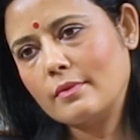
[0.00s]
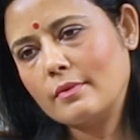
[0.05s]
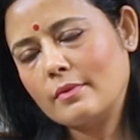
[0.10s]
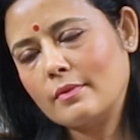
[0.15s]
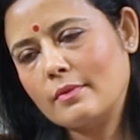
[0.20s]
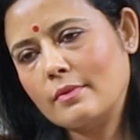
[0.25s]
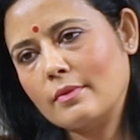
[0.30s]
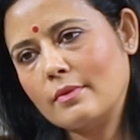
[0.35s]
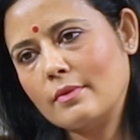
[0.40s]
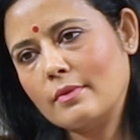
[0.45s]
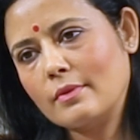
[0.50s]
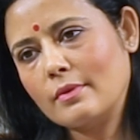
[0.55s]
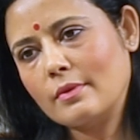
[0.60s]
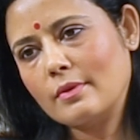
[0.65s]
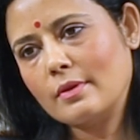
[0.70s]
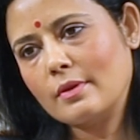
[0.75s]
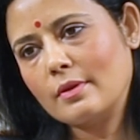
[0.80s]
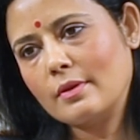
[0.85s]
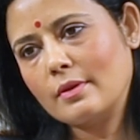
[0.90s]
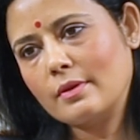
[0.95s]

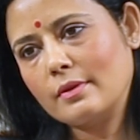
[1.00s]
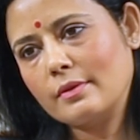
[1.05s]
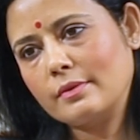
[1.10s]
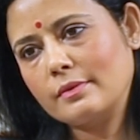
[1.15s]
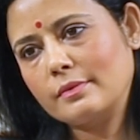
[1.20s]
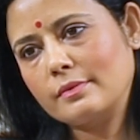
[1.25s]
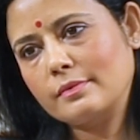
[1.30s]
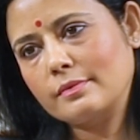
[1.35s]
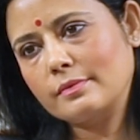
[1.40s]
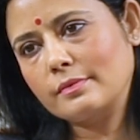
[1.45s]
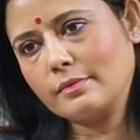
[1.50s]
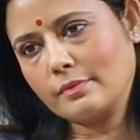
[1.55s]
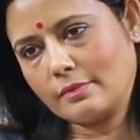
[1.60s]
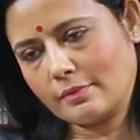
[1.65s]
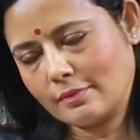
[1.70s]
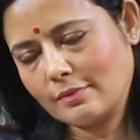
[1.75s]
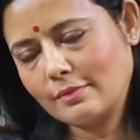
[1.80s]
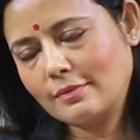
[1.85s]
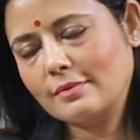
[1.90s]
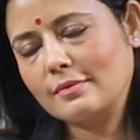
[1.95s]

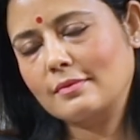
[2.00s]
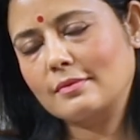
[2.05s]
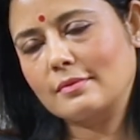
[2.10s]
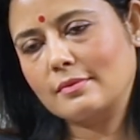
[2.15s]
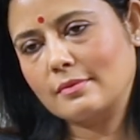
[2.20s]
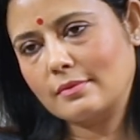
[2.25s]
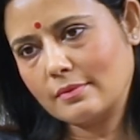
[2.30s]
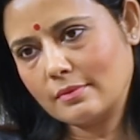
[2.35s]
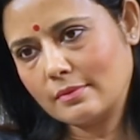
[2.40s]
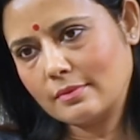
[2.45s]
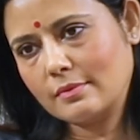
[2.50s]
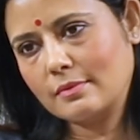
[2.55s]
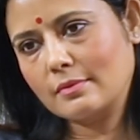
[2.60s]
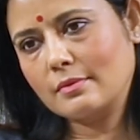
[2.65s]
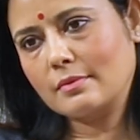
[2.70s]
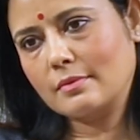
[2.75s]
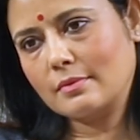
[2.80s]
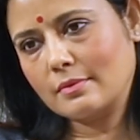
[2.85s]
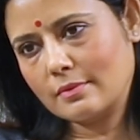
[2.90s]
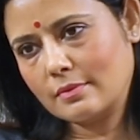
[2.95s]

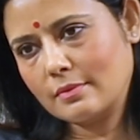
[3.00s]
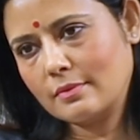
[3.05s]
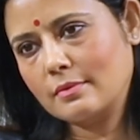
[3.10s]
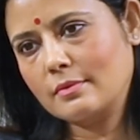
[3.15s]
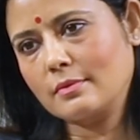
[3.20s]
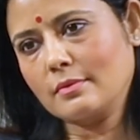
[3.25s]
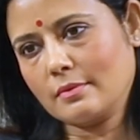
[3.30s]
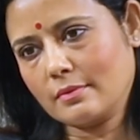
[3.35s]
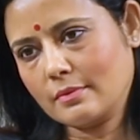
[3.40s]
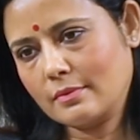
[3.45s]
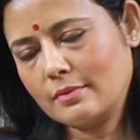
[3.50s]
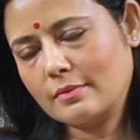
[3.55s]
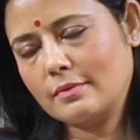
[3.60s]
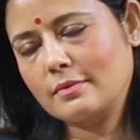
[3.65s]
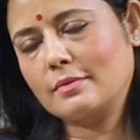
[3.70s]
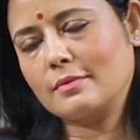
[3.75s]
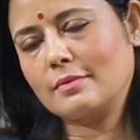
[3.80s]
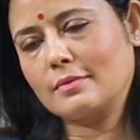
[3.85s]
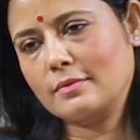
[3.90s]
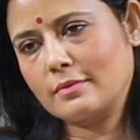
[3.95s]

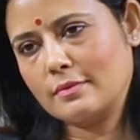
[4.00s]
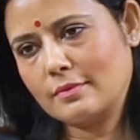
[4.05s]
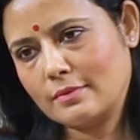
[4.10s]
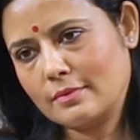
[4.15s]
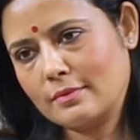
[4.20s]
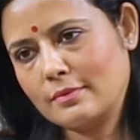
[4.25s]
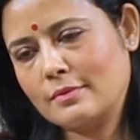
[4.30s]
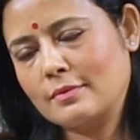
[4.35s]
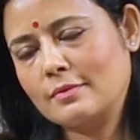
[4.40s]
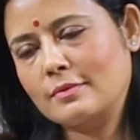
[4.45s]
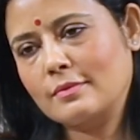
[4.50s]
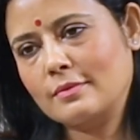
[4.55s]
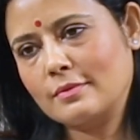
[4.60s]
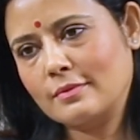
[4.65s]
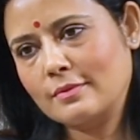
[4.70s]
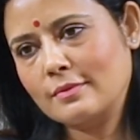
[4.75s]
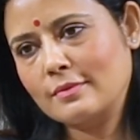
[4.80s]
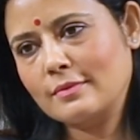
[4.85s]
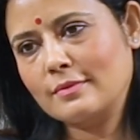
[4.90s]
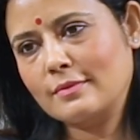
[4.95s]

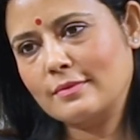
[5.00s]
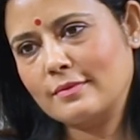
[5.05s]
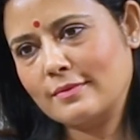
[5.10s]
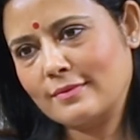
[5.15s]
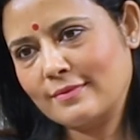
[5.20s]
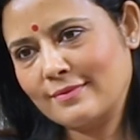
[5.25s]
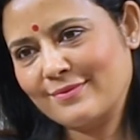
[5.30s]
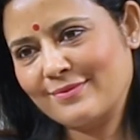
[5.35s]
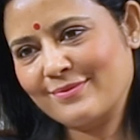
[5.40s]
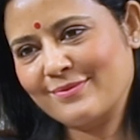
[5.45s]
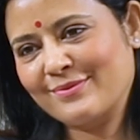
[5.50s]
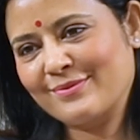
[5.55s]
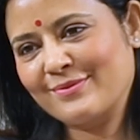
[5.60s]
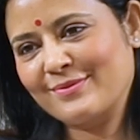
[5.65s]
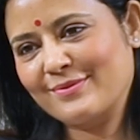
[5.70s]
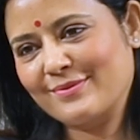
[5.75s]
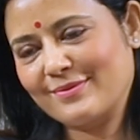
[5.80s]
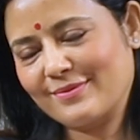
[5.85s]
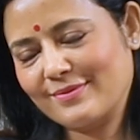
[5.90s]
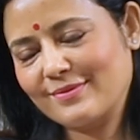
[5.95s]

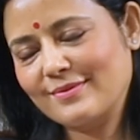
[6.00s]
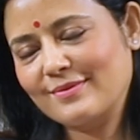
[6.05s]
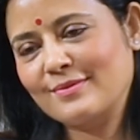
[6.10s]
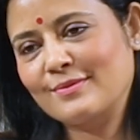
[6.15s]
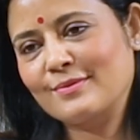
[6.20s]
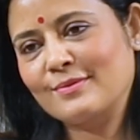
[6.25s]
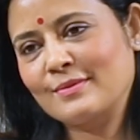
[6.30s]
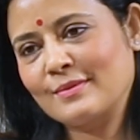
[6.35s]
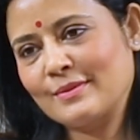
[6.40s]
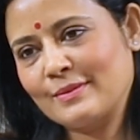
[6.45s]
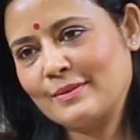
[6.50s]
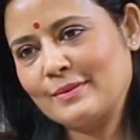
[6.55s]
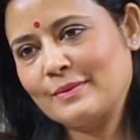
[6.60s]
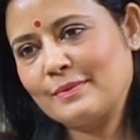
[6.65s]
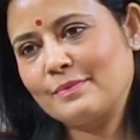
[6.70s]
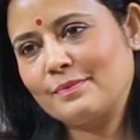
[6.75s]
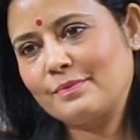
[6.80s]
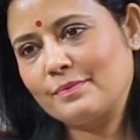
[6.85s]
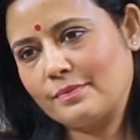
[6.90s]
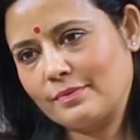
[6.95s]

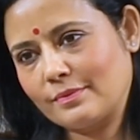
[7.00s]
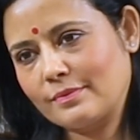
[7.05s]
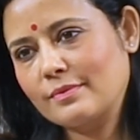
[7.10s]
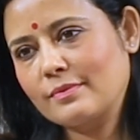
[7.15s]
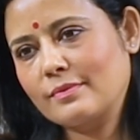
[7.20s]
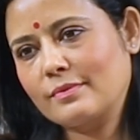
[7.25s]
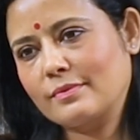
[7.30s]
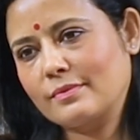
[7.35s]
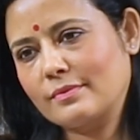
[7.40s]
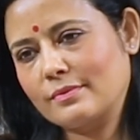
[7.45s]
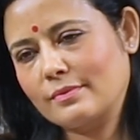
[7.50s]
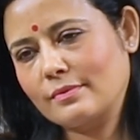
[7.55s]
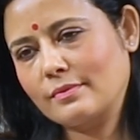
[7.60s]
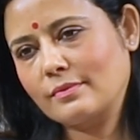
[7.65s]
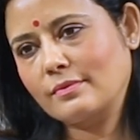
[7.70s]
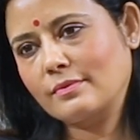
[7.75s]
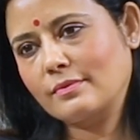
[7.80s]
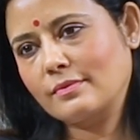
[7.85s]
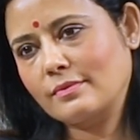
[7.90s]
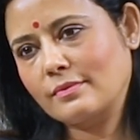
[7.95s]
The person shown says nothing.